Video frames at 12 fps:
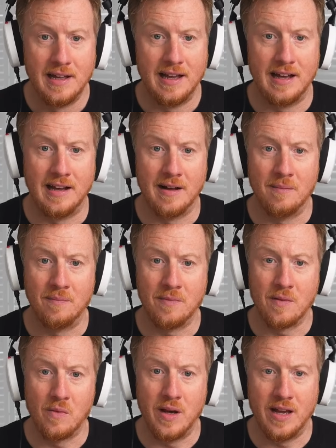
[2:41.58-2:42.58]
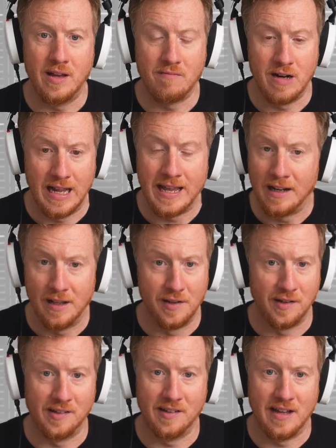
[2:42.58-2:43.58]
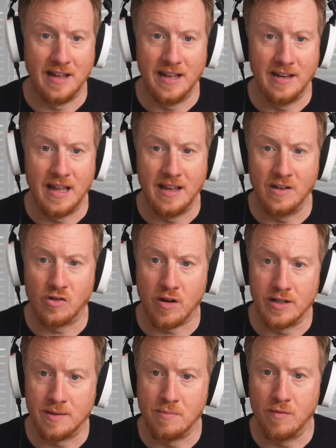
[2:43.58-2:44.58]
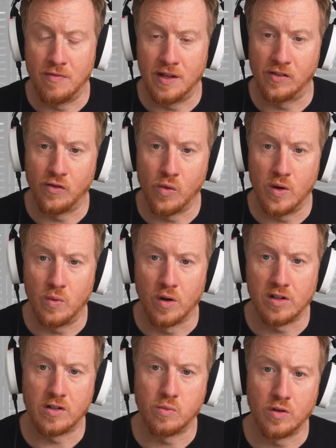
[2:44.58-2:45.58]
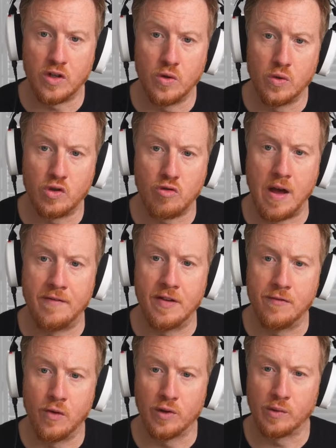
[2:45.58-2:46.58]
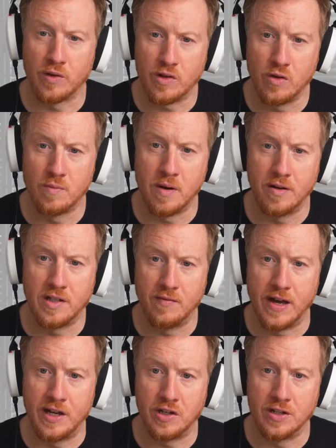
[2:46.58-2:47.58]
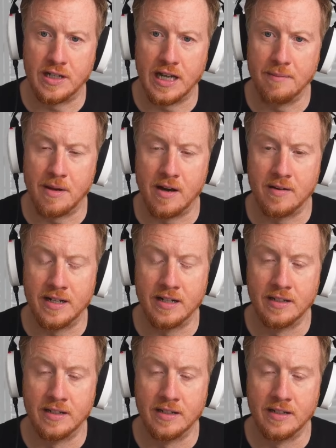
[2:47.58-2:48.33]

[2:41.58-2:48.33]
We're relentless in trying to move things forward. What's your driving force? What's your motivation to keep going?